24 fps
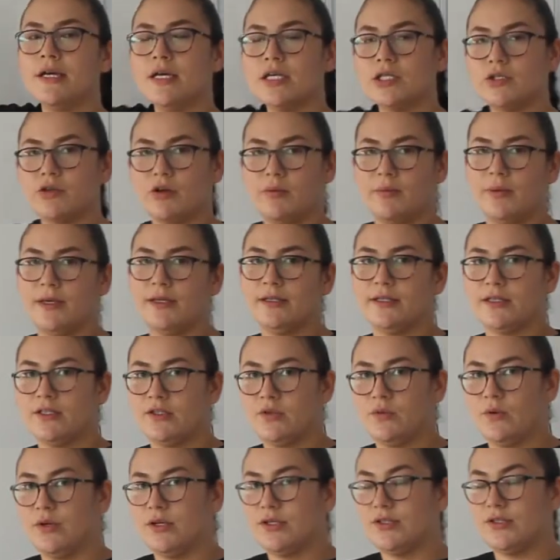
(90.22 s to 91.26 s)
So I picked
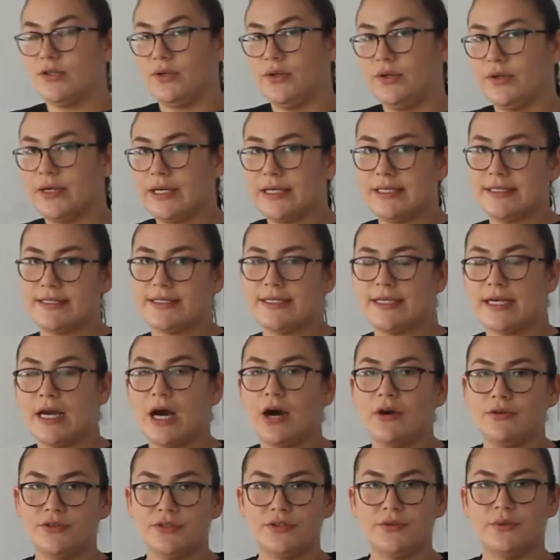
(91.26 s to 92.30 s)
this word so you can see
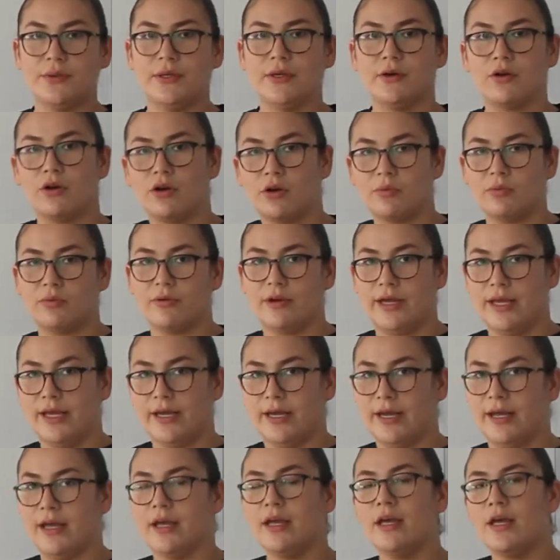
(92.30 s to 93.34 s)
how to incorporate
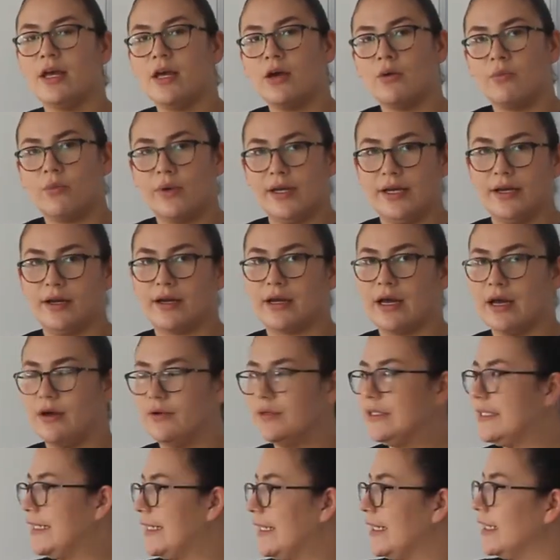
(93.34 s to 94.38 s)
it when you're
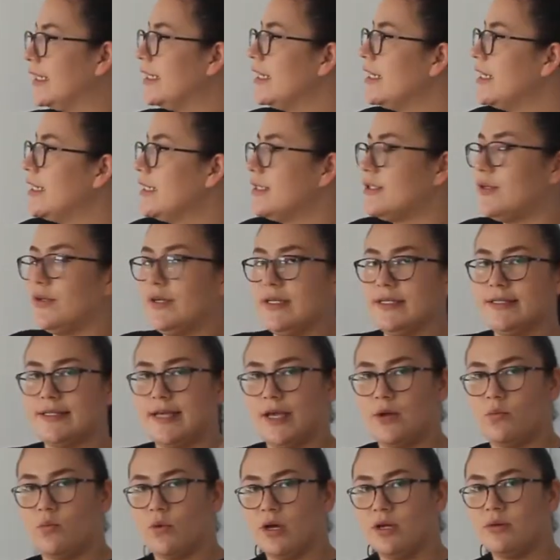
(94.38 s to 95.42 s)
counting. So to
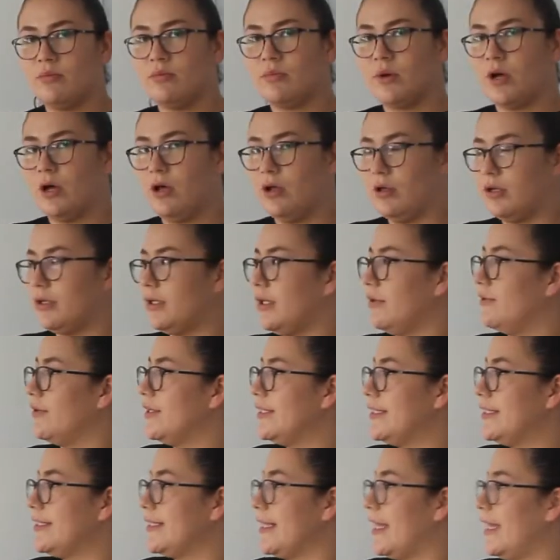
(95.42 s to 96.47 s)
say one ball, you
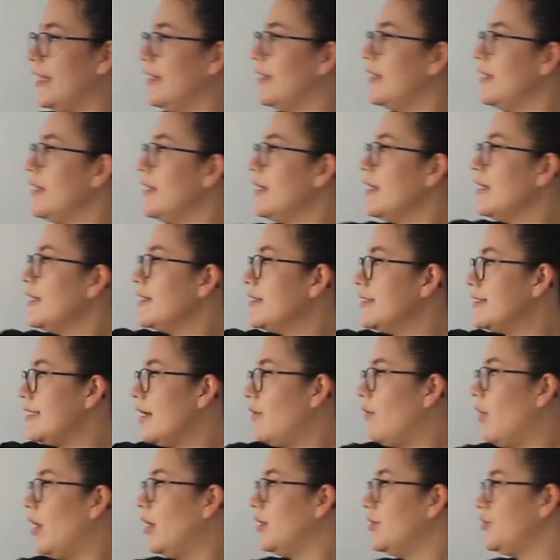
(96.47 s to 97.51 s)
would say
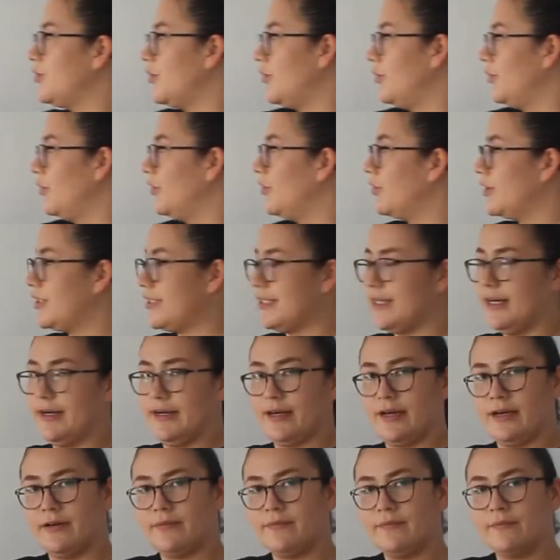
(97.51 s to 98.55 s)

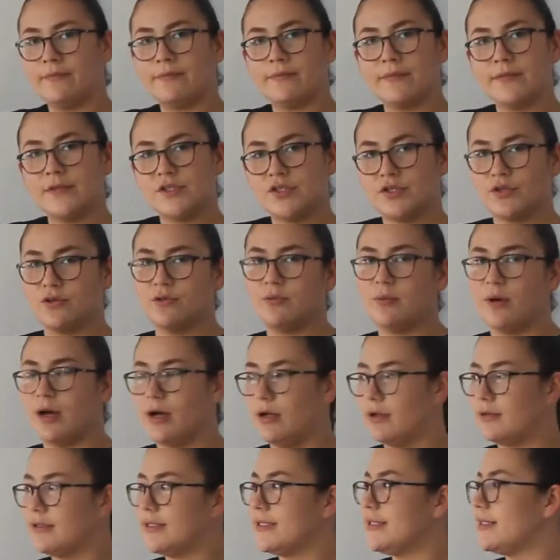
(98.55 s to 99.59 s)
zewatonotira. 2
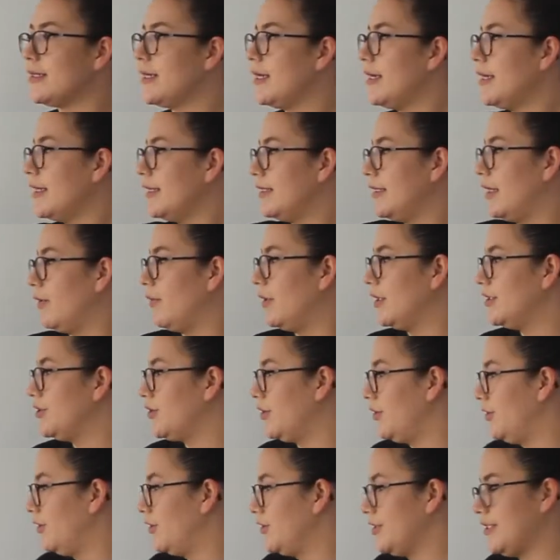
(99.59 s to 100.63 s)
balls,
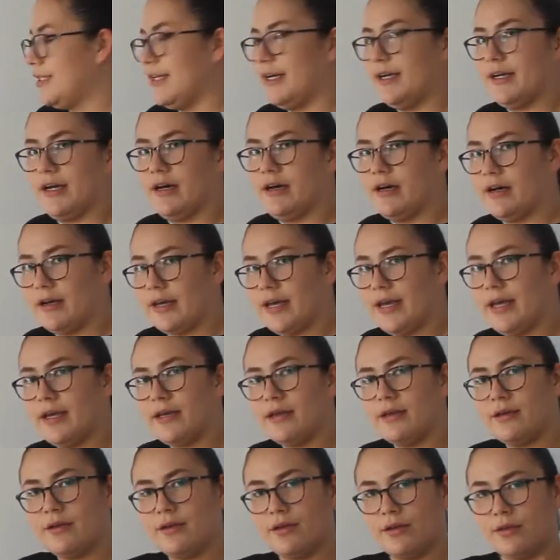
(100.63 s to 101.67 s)
dewatonotiraage.
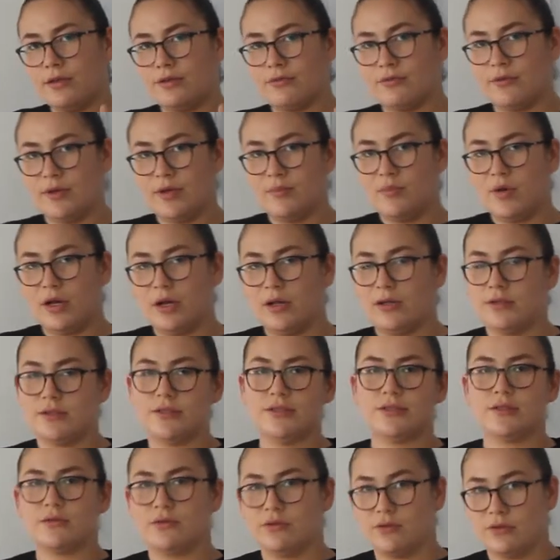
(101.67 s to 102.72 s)
3
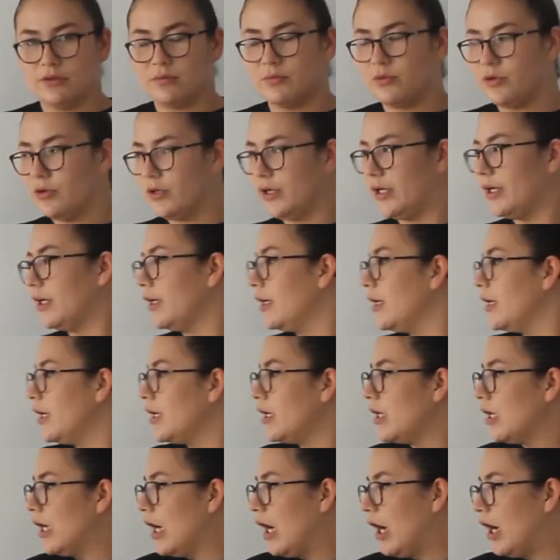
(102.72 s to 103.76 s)
balls or more,
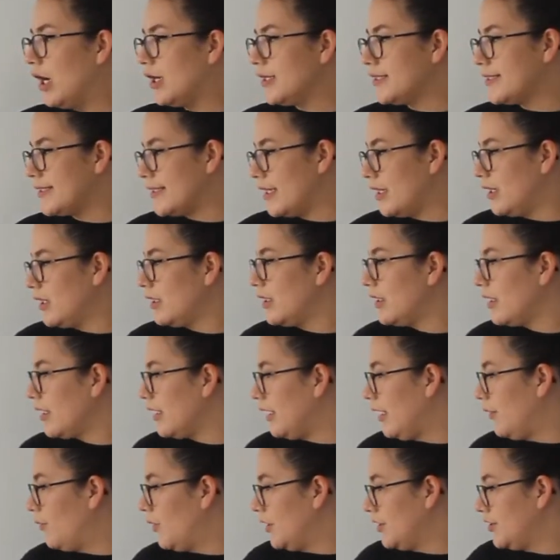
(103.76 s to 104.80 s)
asa
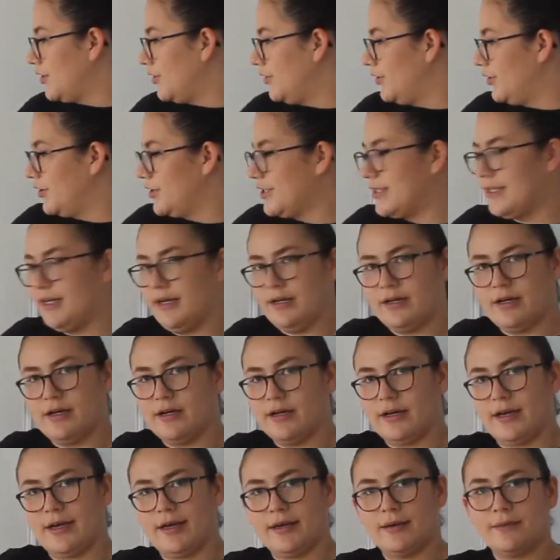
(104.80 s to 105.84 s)

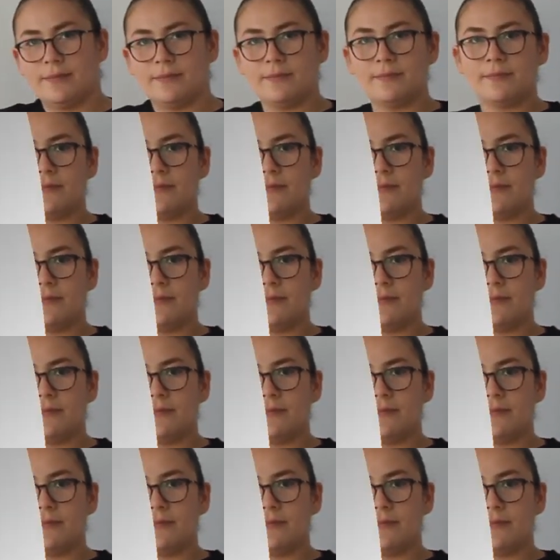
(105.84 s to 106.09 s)
niwatonotiraage.